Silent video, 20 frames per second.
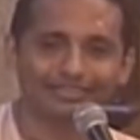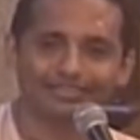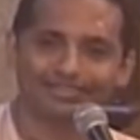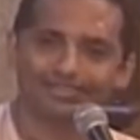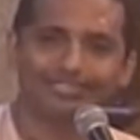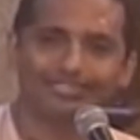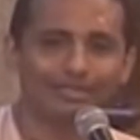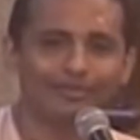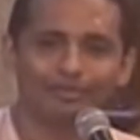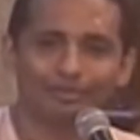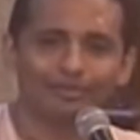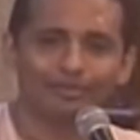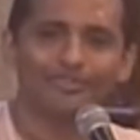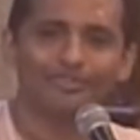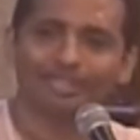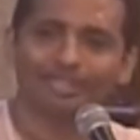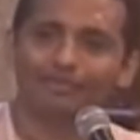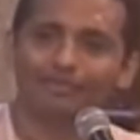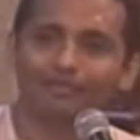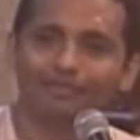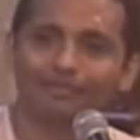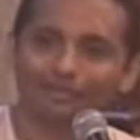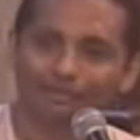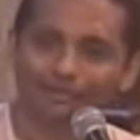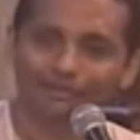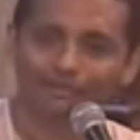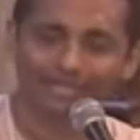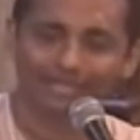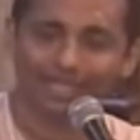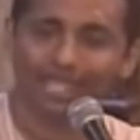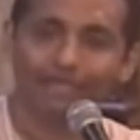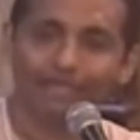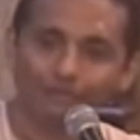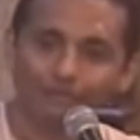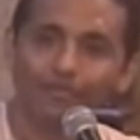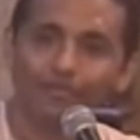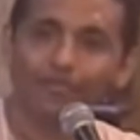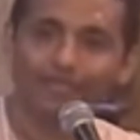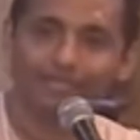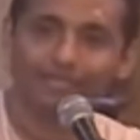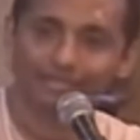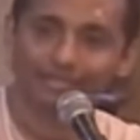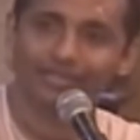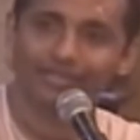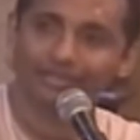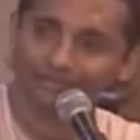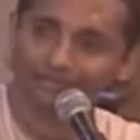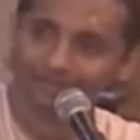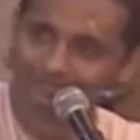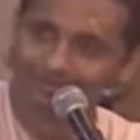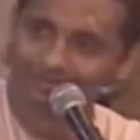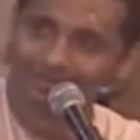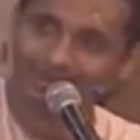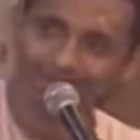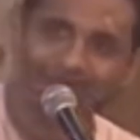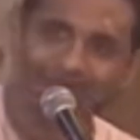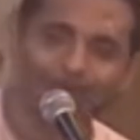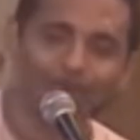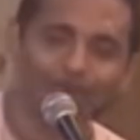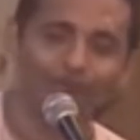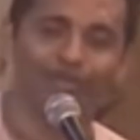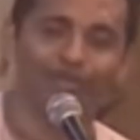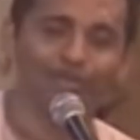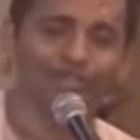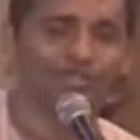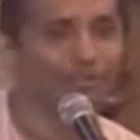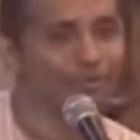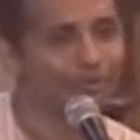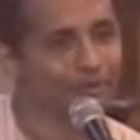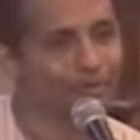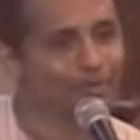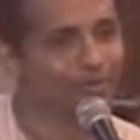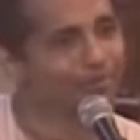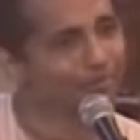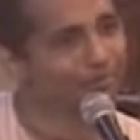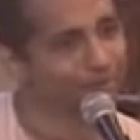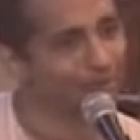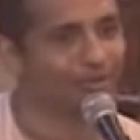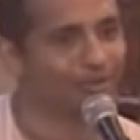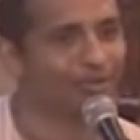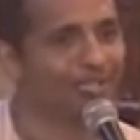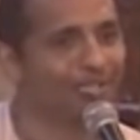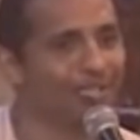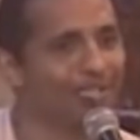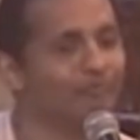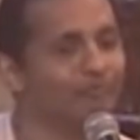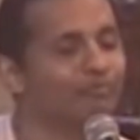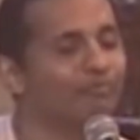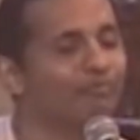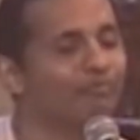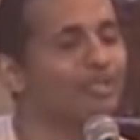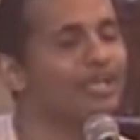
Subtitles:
This temple president came to the airport. He invited Srila Prabhupada. Prabhupada came.